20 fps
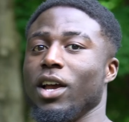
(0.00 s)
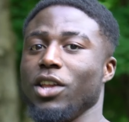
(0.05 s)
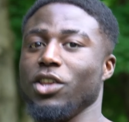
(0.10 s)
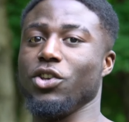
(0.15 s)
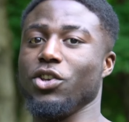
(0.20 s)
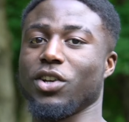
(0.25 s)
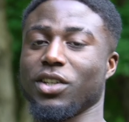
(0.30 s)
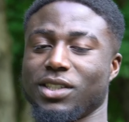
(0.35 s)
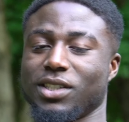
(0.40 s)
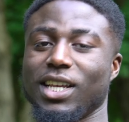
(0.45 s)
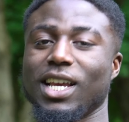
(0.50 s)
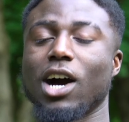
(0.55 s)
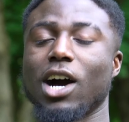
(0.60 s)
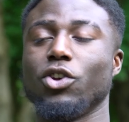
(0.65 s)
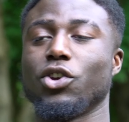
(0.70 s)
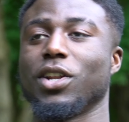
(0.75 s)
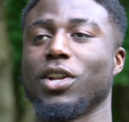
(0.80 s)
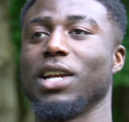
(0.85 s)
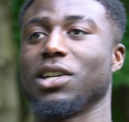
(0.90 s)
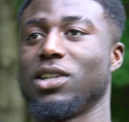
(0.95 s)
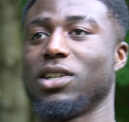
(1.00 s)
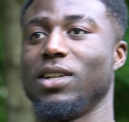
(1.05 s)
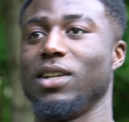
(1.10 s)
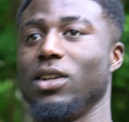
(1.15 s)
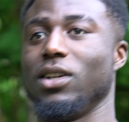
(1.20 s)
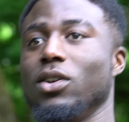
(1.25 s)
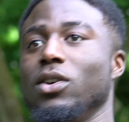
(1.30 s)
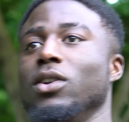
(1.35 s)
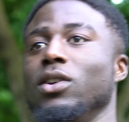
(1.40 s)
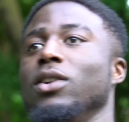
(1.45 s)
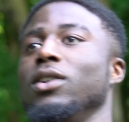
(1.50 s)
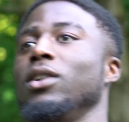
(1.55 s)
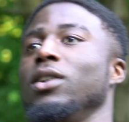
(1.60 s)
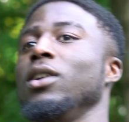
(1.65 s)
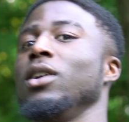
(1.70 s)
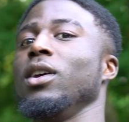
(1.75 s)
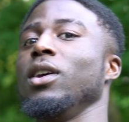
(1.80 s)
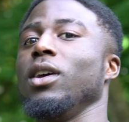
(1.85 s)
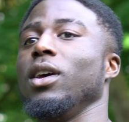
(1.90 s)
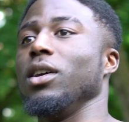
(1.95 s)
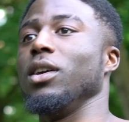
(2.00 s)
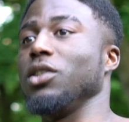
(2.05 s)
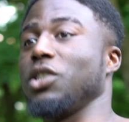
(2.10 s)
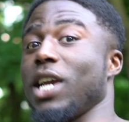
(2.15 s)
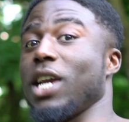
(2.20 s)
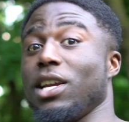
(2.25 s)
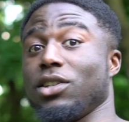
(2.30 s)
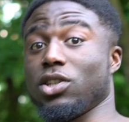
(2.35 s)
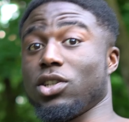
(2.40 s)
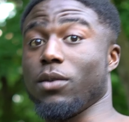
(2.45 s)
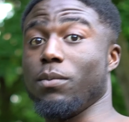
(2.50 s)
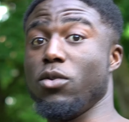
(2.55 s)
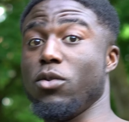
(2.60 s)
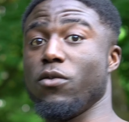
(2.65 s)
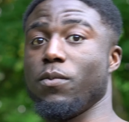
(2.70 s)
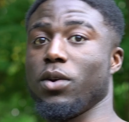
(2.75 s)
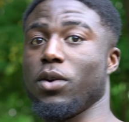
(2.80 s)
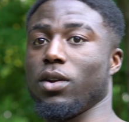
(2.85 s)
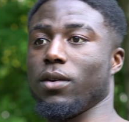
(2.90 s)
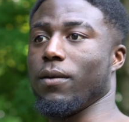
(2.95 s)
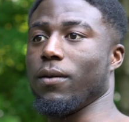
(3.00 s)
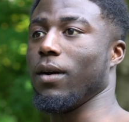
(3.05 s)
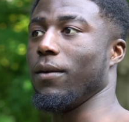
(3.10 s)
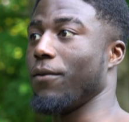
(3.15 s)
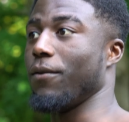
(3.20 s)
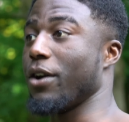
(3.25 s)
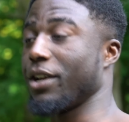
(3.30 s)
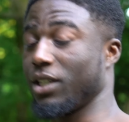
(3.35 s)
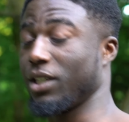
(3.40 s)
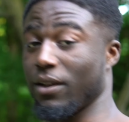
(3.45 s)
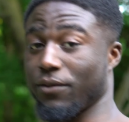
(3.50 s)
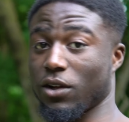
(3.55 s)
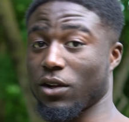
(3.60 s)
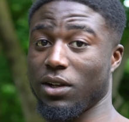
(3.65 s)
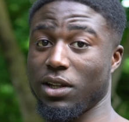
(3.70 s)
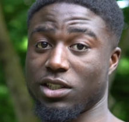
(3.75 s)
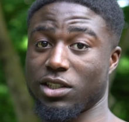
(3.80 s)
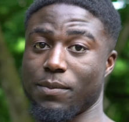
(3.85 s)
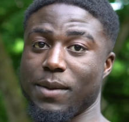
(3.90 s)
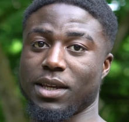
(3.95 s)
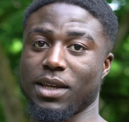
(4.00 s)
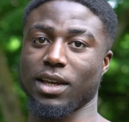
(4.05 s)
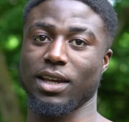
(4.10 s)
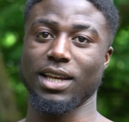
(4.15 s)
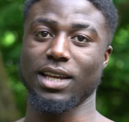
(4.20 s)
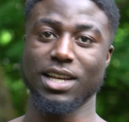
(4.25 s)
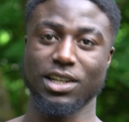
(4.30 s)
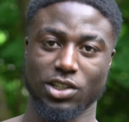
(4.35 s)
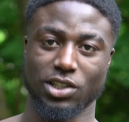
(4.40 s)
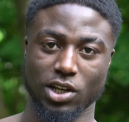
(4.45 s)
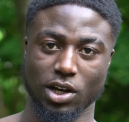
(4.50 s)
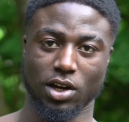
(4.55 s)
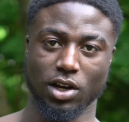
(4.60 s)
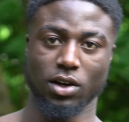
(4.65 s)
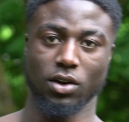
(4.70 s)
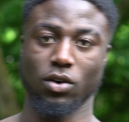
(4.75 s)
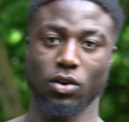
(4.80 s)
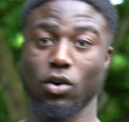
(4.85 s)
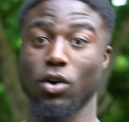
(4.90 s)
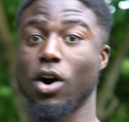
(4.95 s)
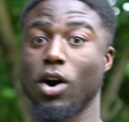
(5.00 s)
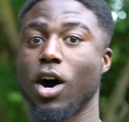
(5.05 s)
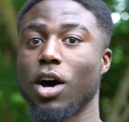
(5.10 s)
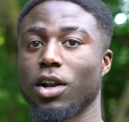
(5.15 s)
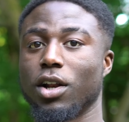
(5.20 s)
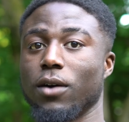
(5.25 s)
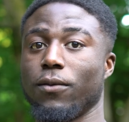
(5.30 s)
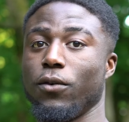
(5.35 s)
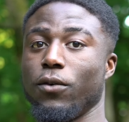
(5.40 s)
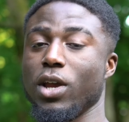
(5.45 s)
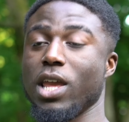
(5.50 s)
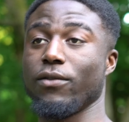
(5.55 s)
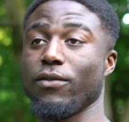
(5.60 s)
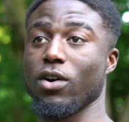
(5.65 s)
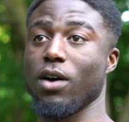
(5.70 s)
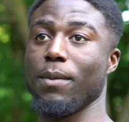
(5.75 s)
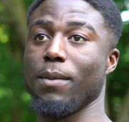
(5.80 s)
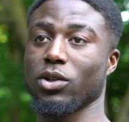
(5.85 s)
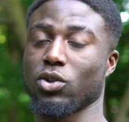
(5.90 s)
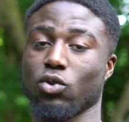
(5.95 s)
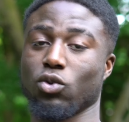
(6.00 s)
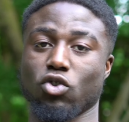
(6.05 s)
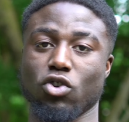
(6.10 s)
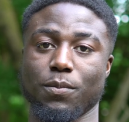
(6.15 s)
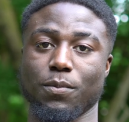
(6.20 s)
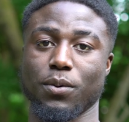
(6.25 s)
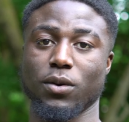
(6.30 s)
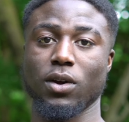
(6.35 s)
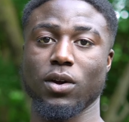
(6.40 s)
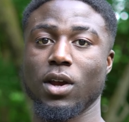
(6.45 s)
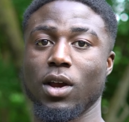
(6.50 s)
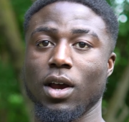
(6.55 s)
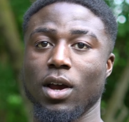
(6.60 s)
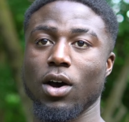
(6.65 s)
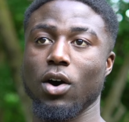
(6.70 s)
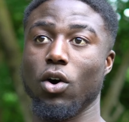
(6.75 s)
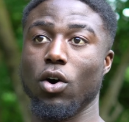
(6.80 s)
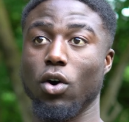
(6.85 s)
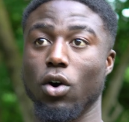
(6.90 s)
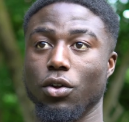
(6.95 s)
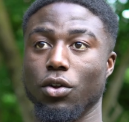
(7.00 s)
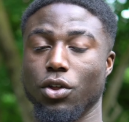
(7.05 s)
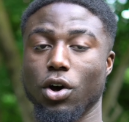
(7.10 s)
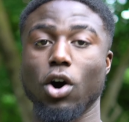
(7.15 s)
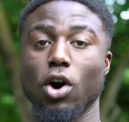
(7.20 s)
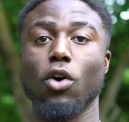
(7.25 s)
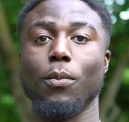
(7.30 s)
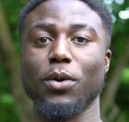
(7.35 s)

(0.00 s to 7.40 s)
You can see how you can actually change the movement very significantly to make it easier or harder for either a muscle group or the whole